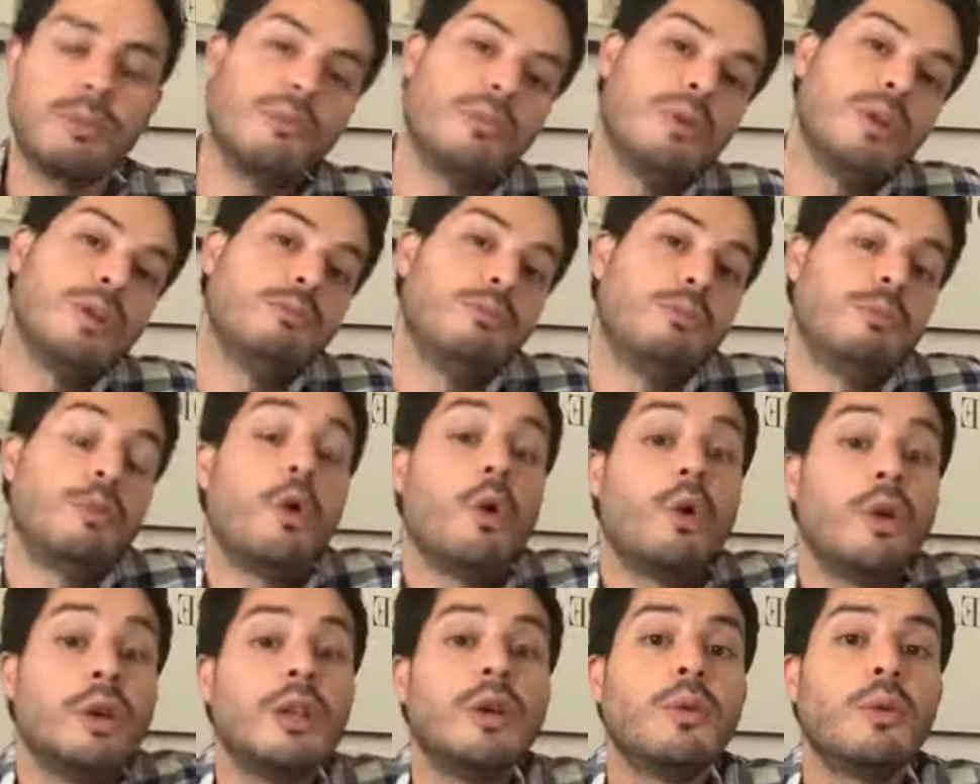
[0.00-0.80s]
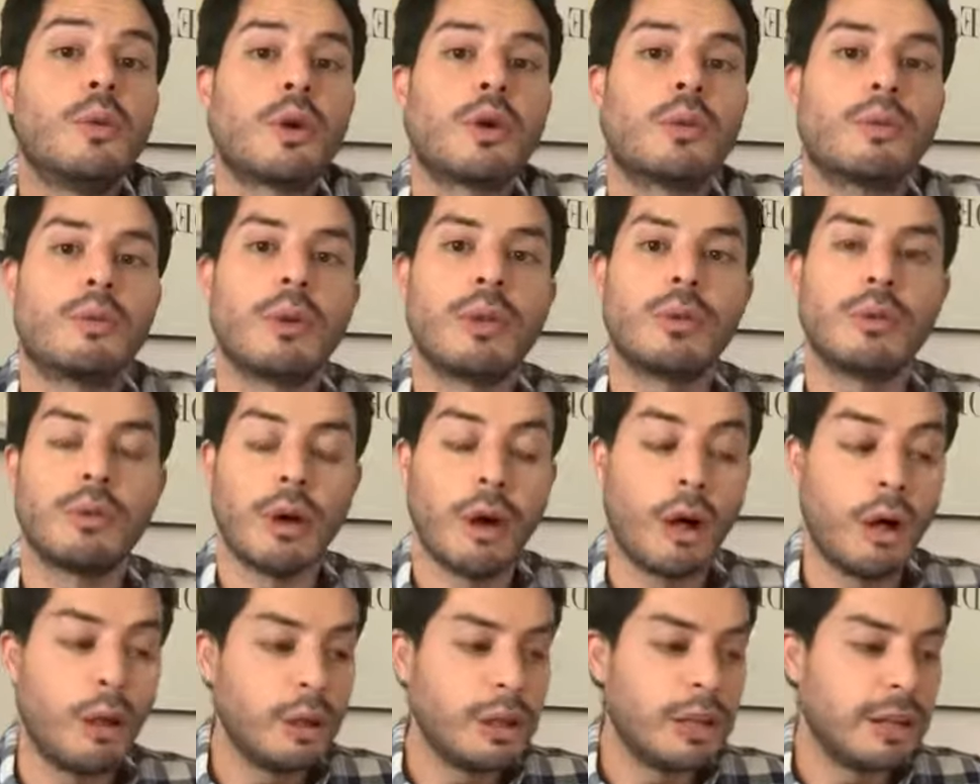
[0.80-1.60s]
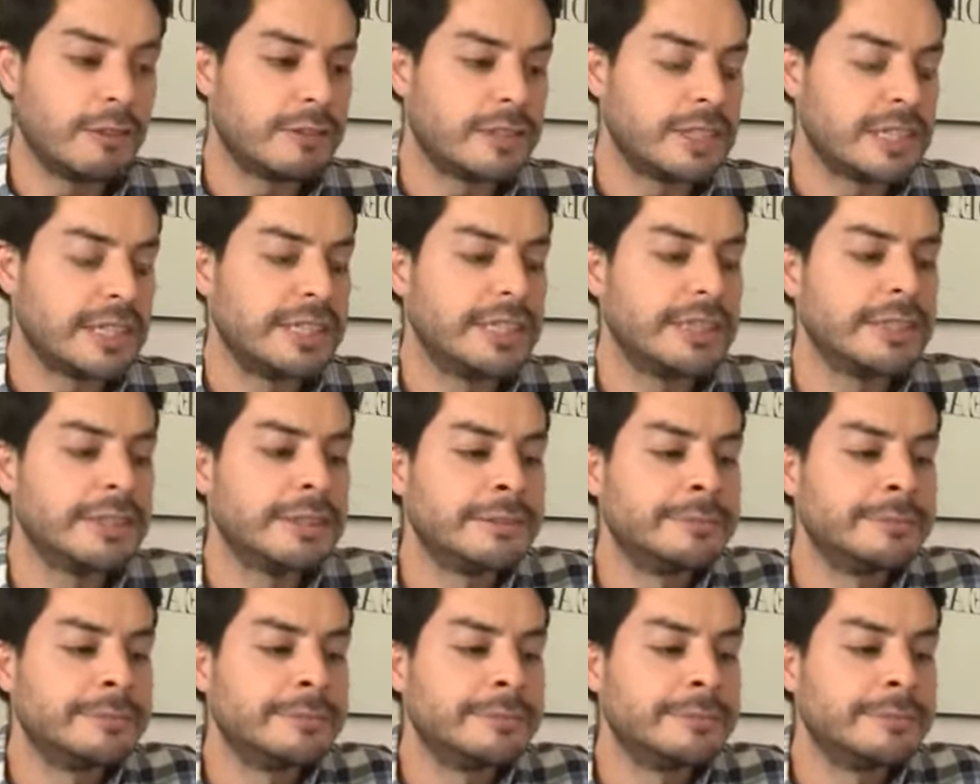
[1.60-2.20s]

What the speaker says: we only work with whole leaf teas.